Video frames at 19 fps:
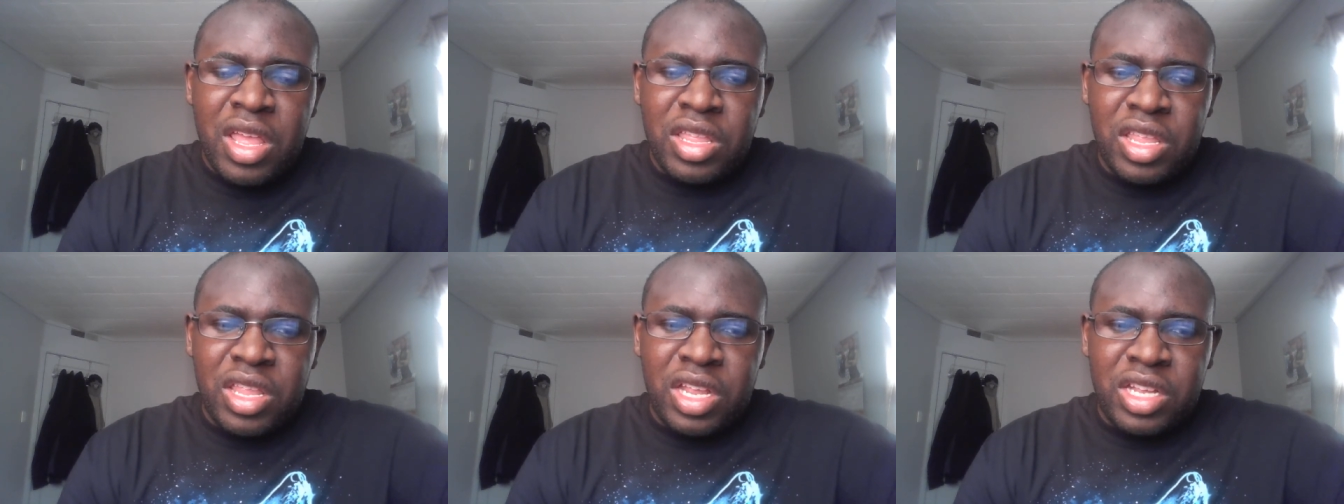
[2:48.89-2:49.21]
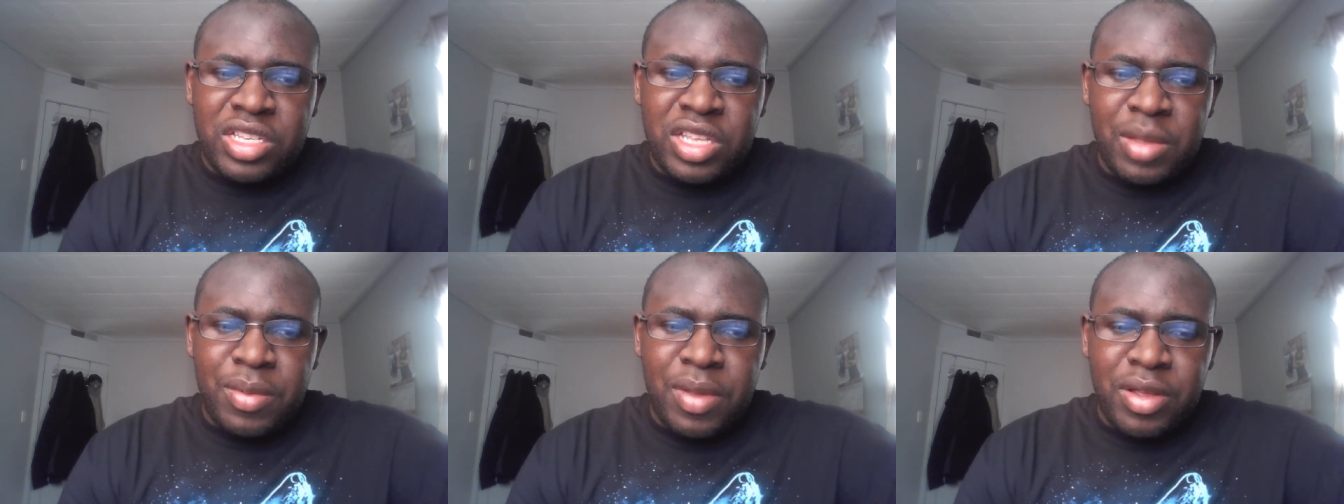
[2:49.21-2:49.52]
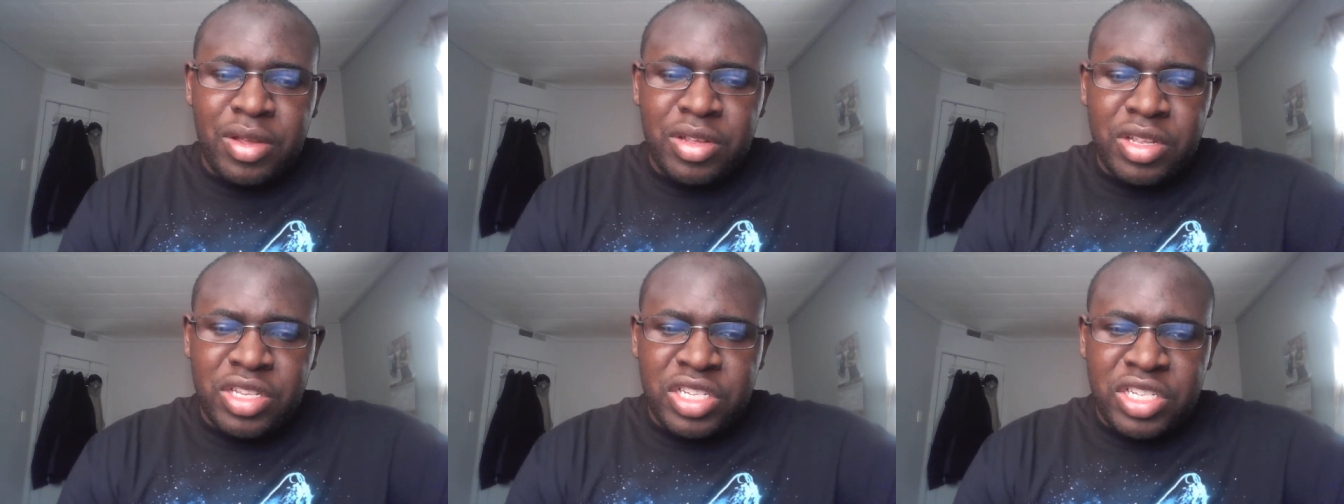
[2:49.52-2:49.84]
the next time
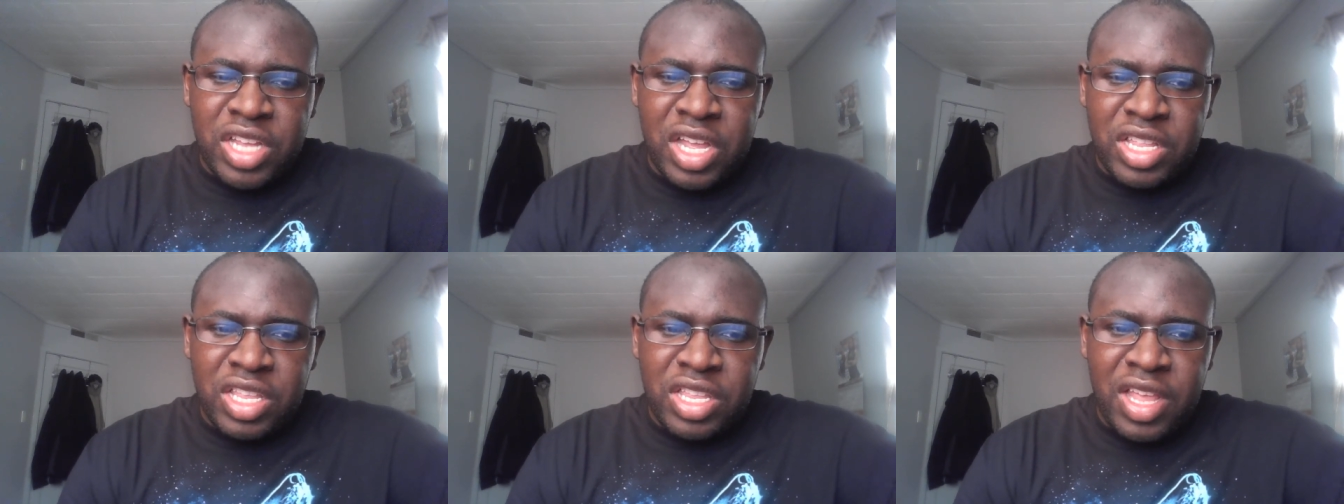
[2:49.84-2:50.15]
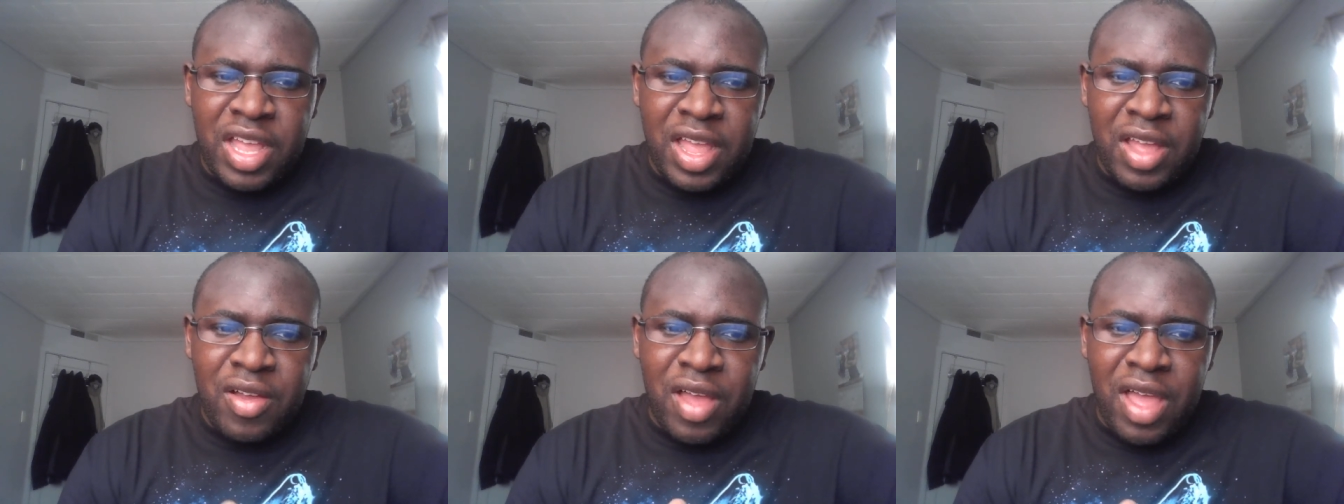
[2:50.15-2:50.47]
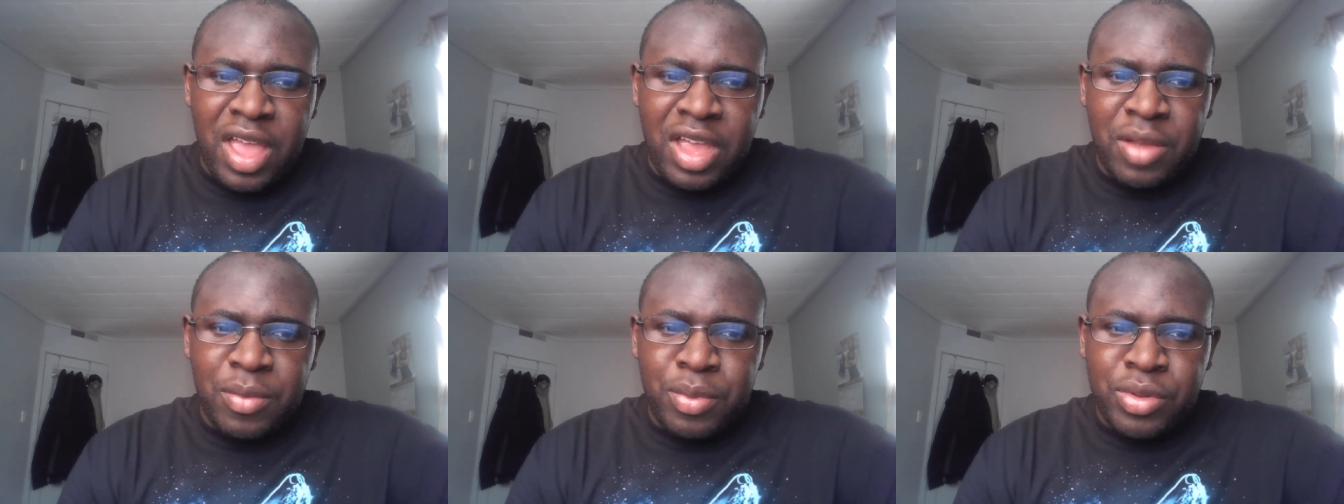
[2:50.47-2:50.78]
Meiko gets a shot at the title,
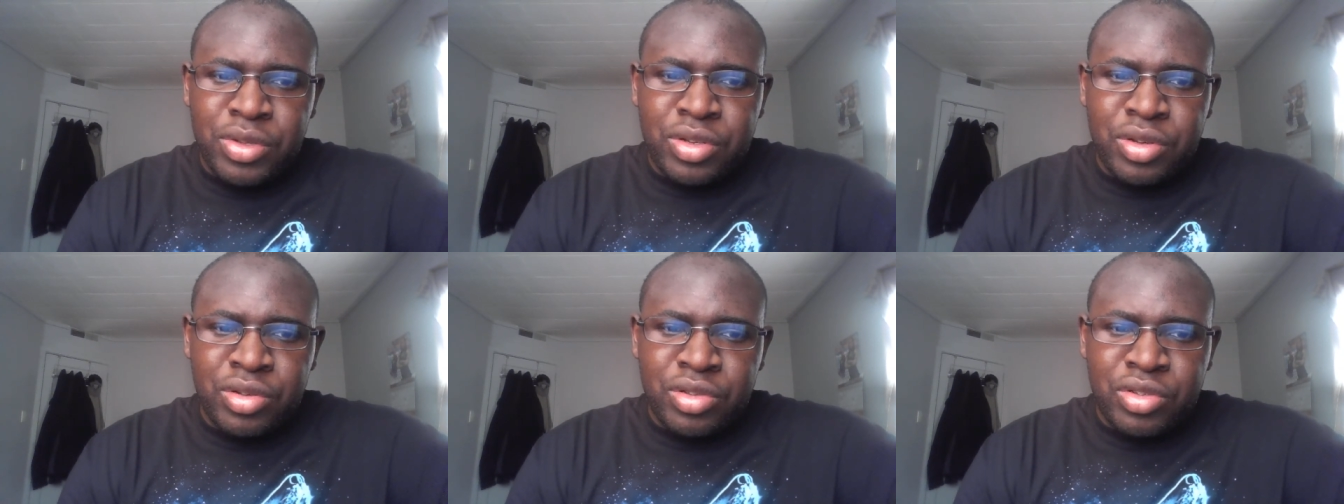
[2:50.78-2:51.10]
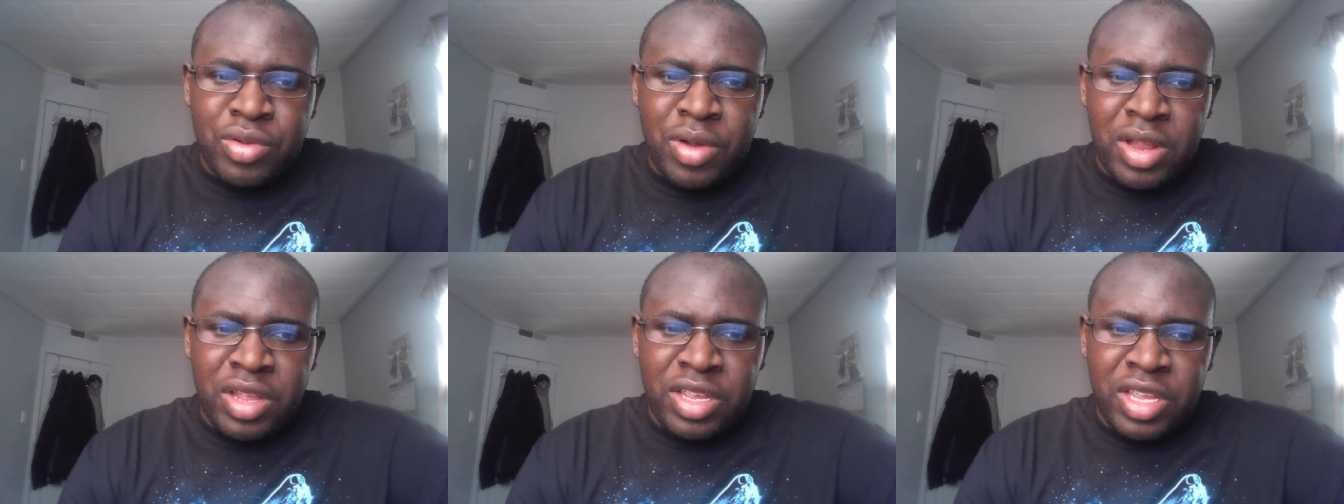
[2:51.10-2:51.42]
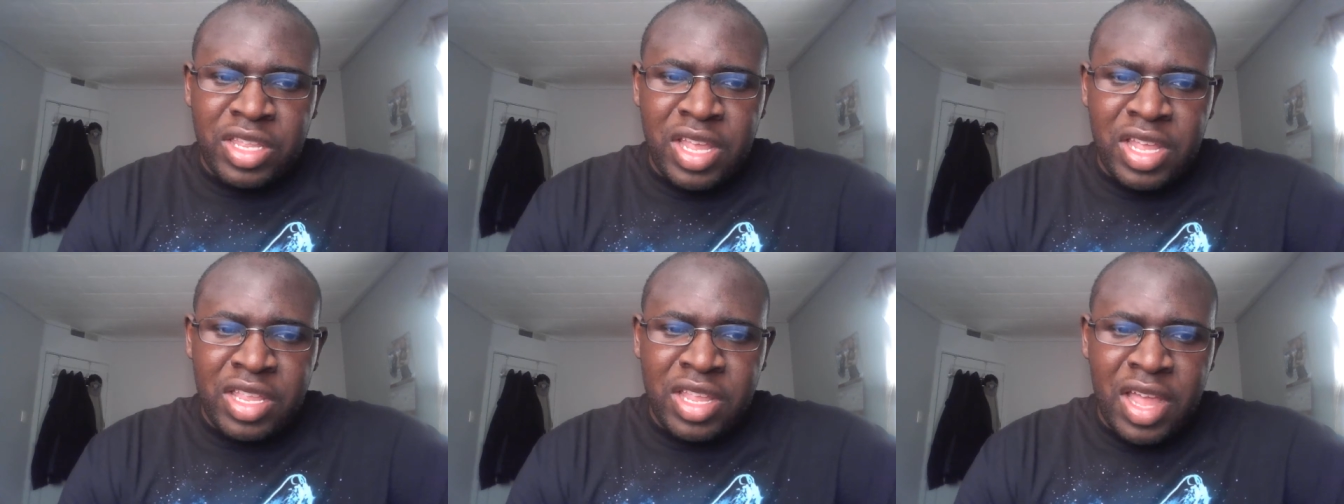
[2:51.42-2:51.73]
I could put her trying to
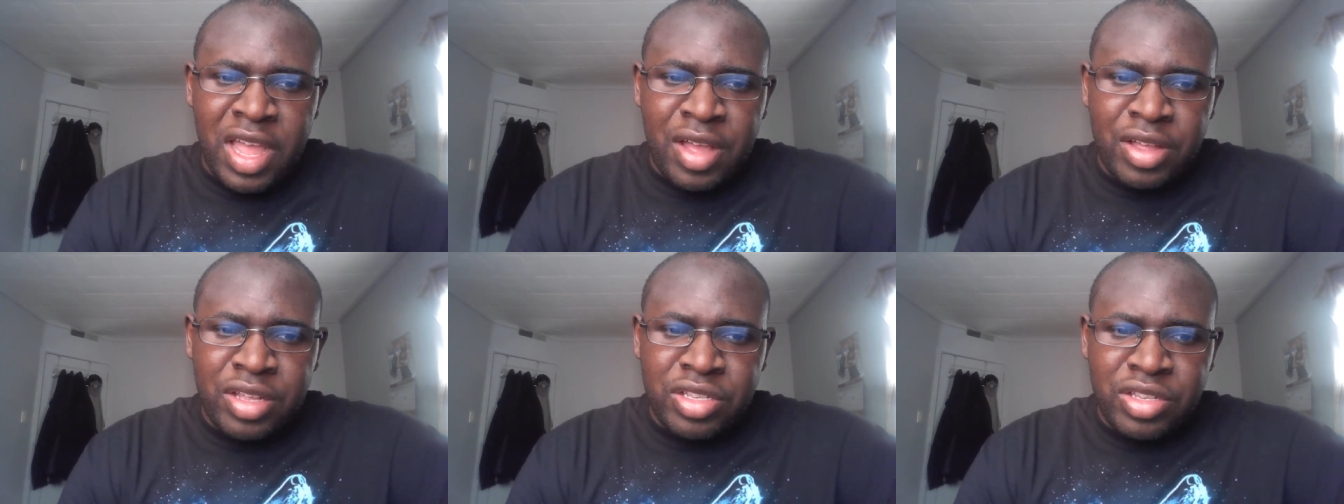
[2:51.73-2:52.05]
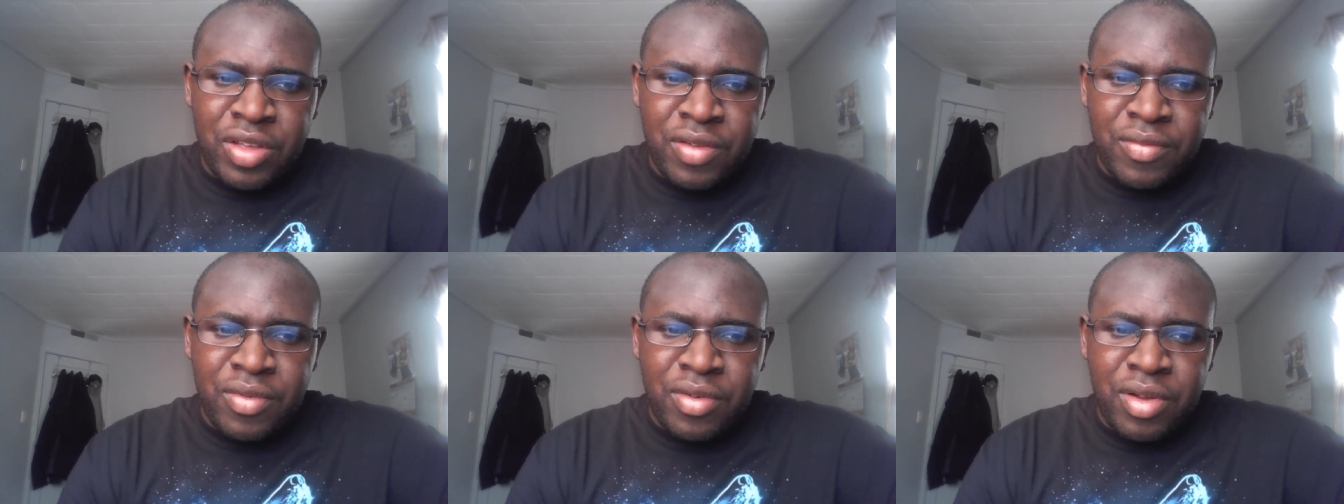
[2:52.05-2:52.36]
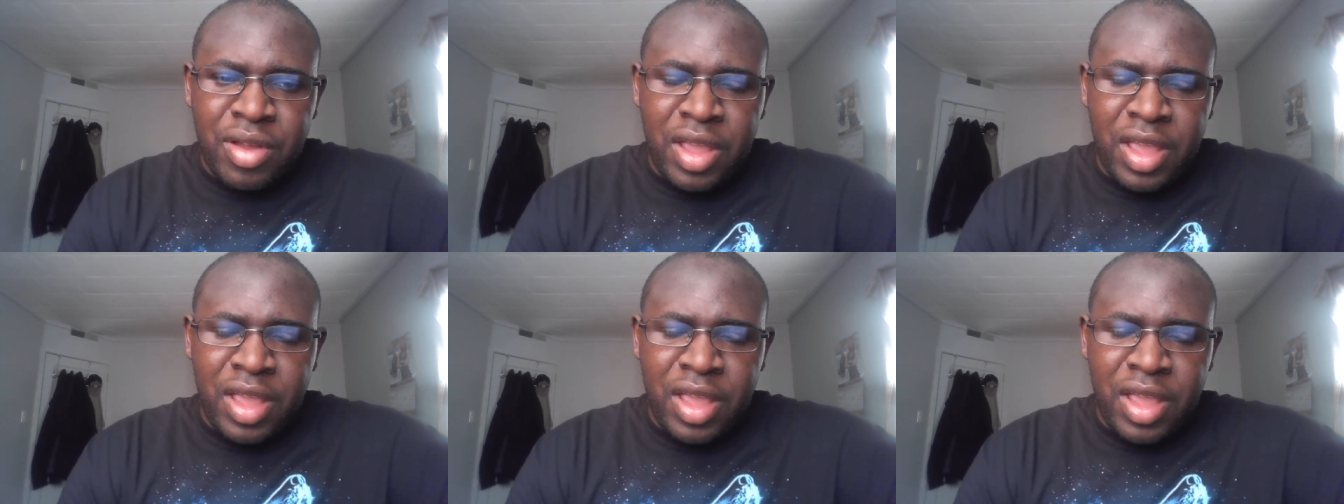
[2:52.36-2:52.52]
get that title as ever